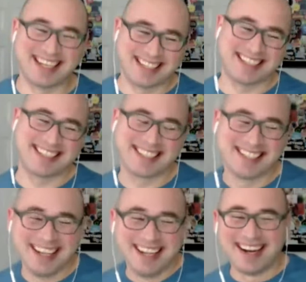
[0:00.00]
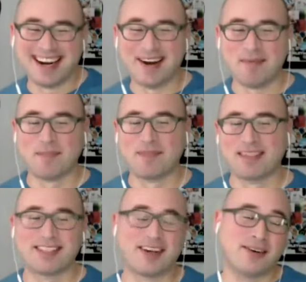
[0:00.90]
thanks, thanks. Um,
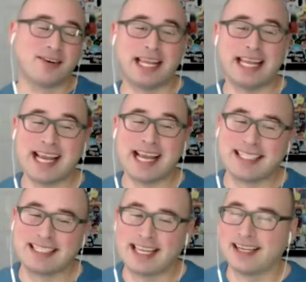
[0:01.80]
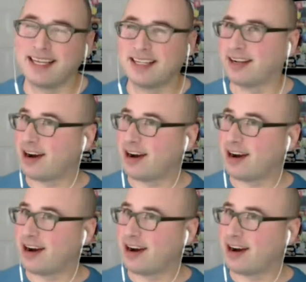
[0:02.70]
so he has a uh,